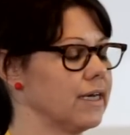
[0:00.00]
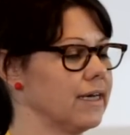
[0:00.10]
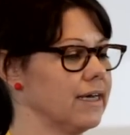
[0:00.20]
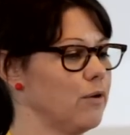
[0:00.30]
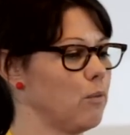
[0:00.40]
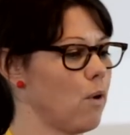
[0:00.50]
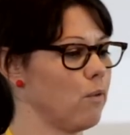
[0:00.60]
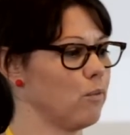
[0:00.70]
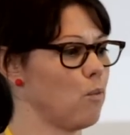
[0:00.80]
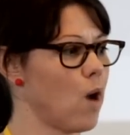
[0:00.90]

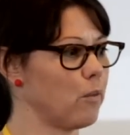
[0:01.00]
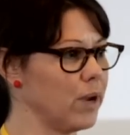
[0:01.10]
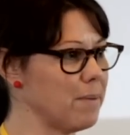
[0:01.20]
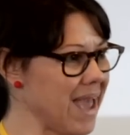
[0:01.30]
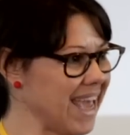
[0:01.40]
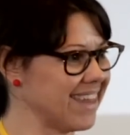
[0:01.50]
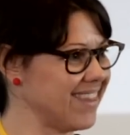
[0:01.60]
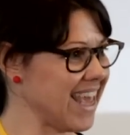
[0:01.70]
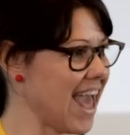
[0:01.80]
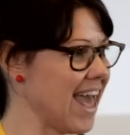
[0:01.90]
what we make in
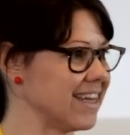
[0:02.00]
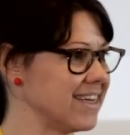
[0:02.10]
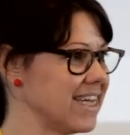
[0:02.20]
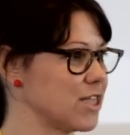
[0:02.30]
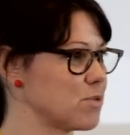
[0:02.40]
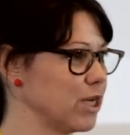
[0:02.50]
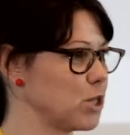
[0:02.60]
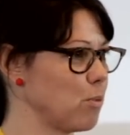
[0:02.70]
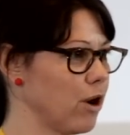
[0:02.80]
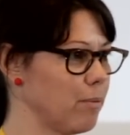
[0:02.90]
the end. It's
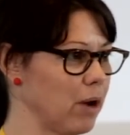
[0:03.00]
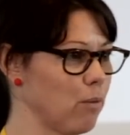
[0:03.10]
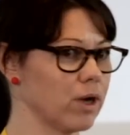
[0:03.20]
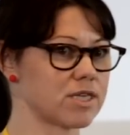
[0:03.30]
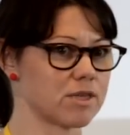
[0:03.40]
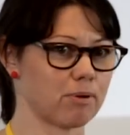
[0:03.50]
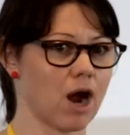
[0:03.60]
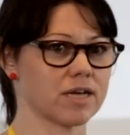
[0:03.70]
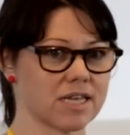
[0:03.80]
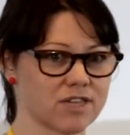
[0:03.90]
much more about what's the
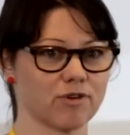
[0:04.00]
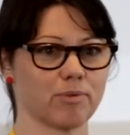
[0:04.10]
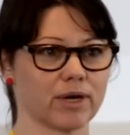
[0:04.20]
process for